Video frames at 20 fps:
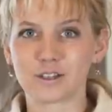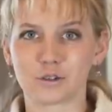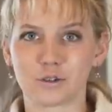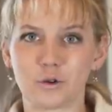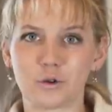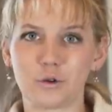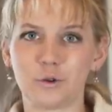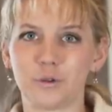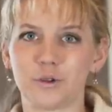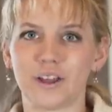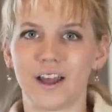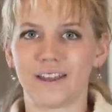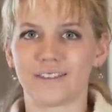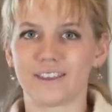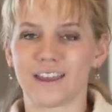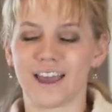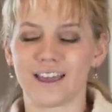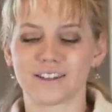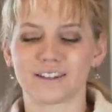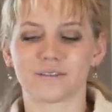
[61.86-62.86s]
sold at
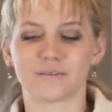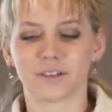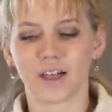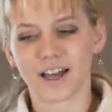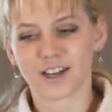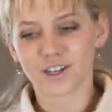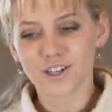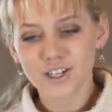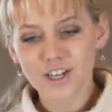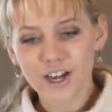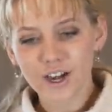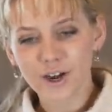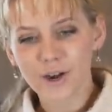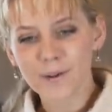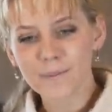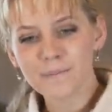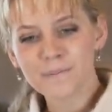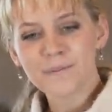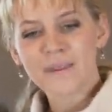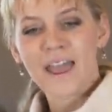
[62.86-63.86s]
the end of last
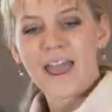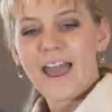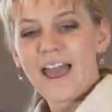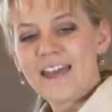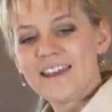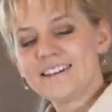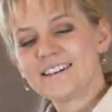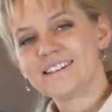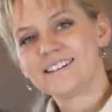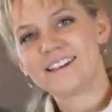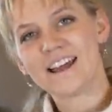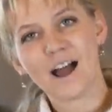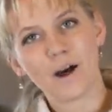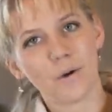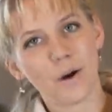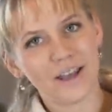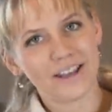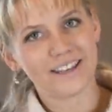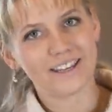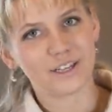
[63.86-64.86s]
year, and now
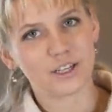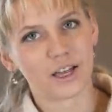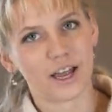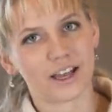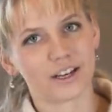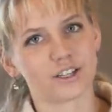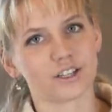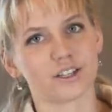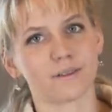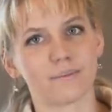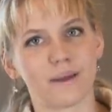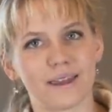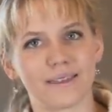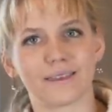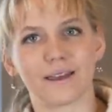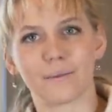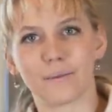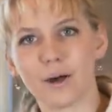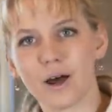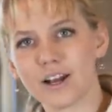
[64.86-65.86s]
I need to actually make
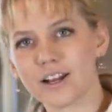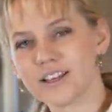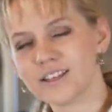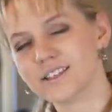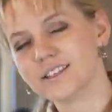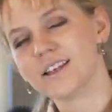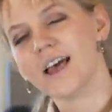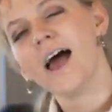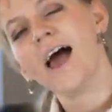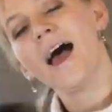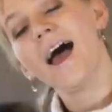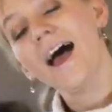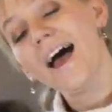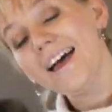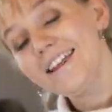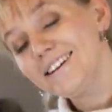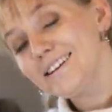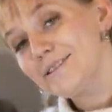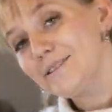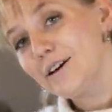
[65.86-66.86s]
that bodice.
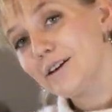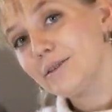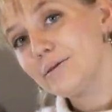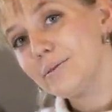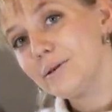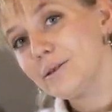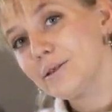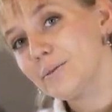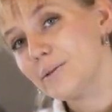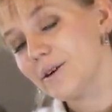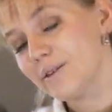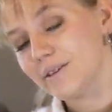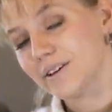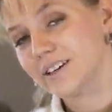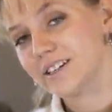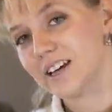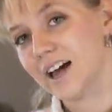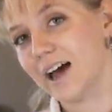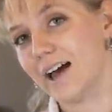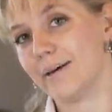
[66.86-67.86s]
And I thought it would be the
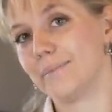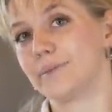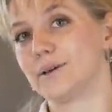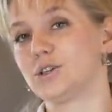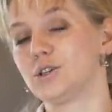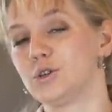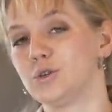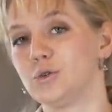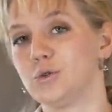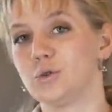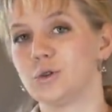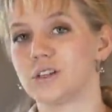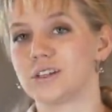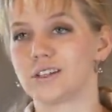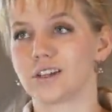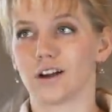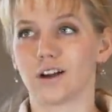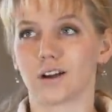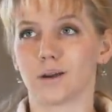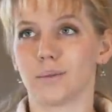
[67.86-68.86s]
perfect time to
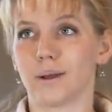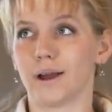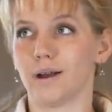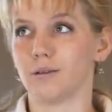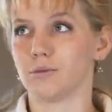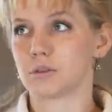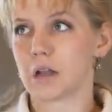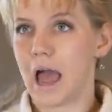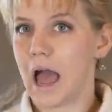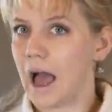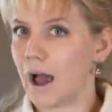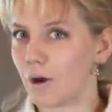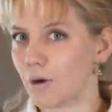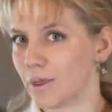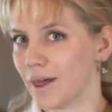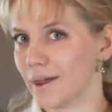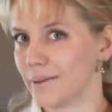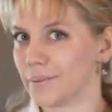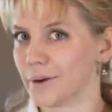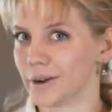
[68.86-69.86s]
talk about how
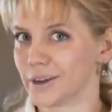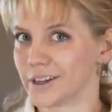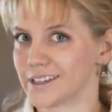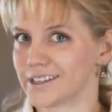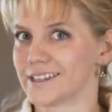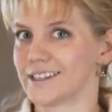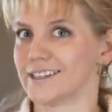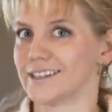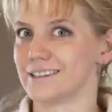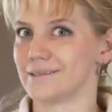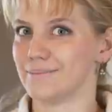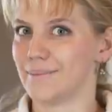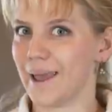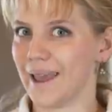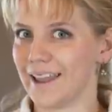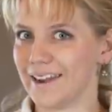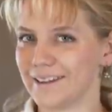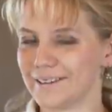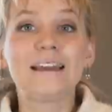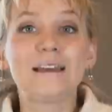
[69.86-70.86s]
that bodice is
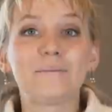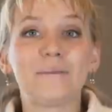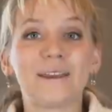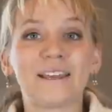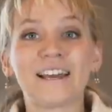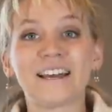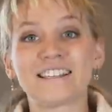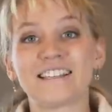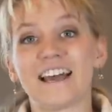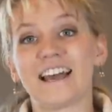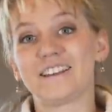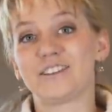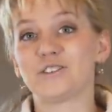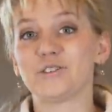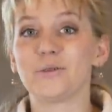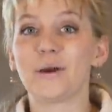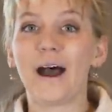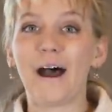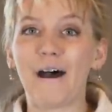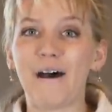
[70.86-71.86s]
made, because I
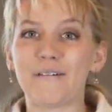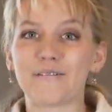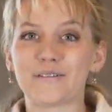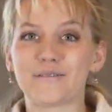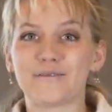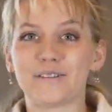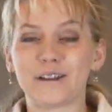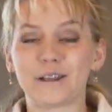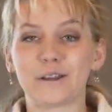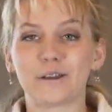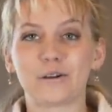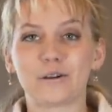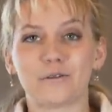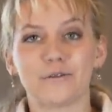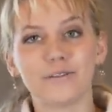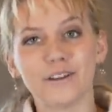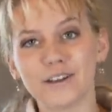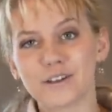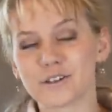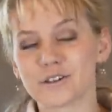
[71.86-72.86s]
do have a video
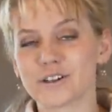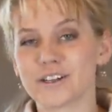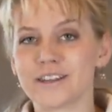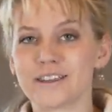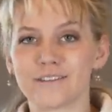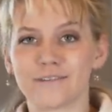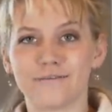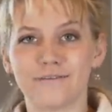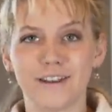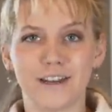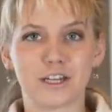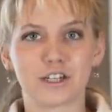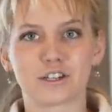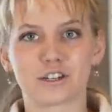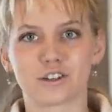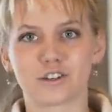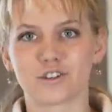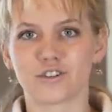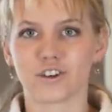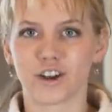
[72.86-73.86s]
featuring the finished
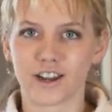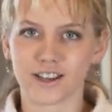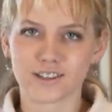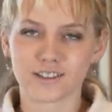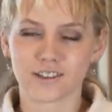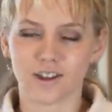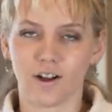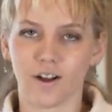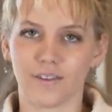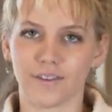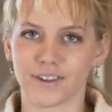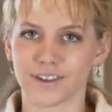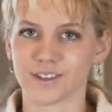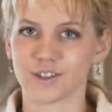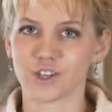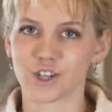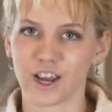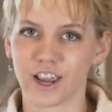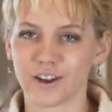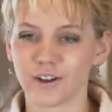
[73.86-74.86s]
dress on this
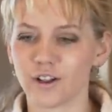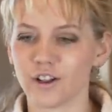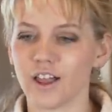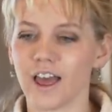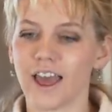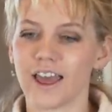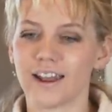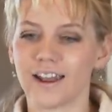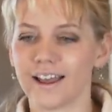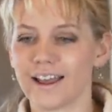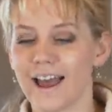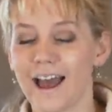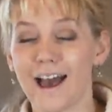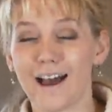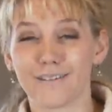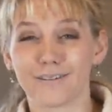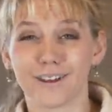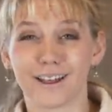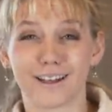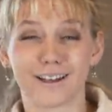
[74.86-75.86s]
channel, and I
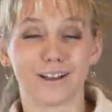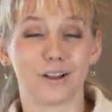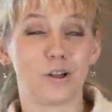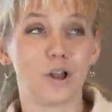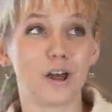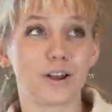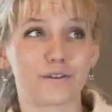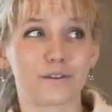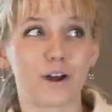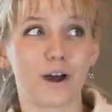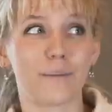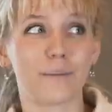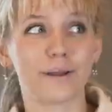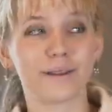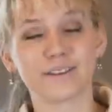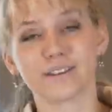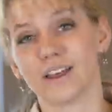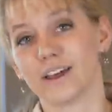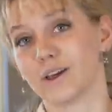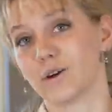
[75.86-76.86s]
have had a lot of
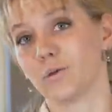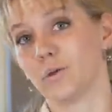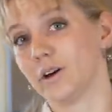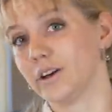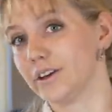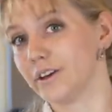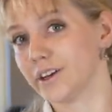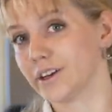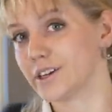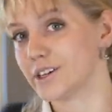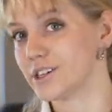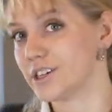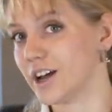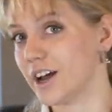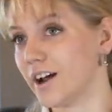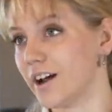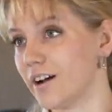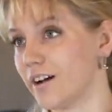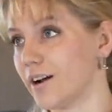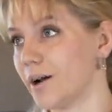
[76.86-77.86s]
comments like, when are you gonna
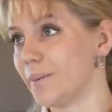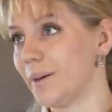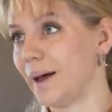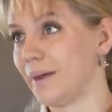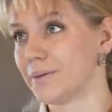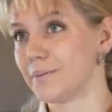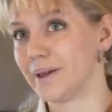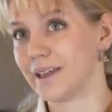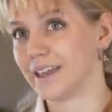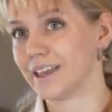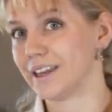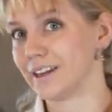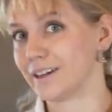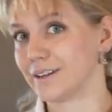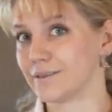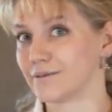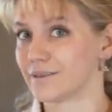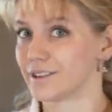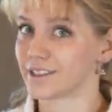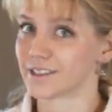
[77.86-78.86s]
share about the making
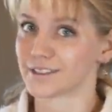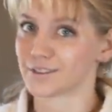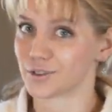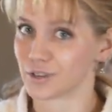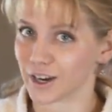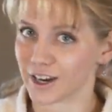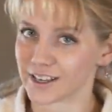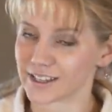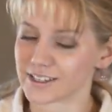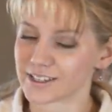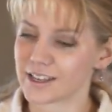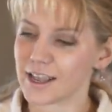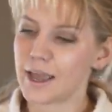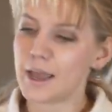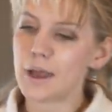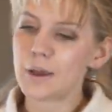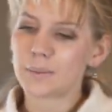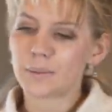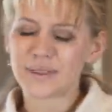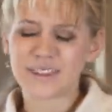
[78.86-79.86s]
of this dress?
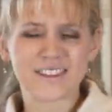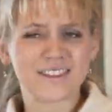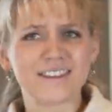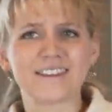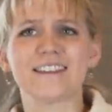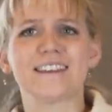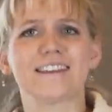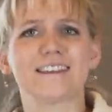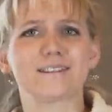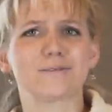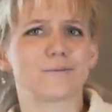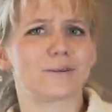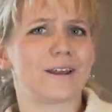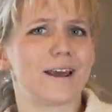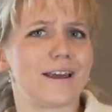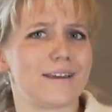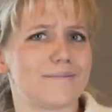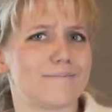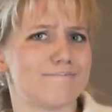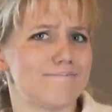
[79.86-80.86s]
But the thing is, when
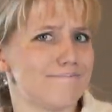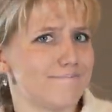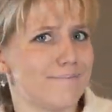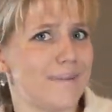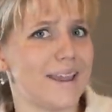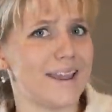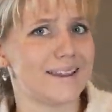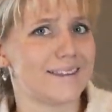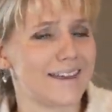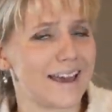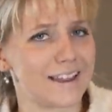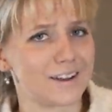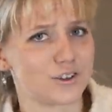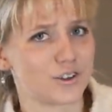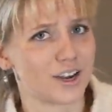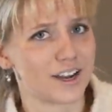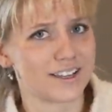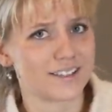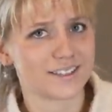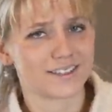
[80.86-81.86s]
I made that
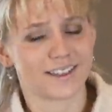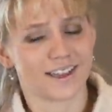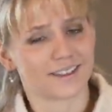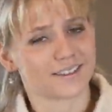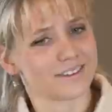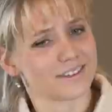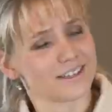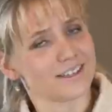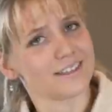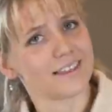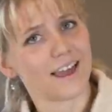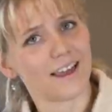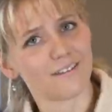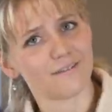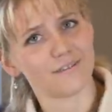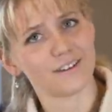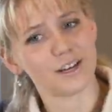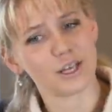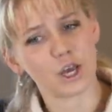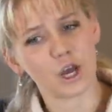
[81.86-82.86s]
dress that's in that
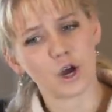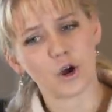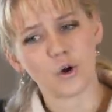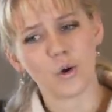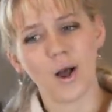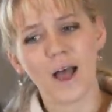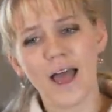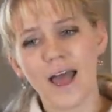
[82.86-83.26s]
video,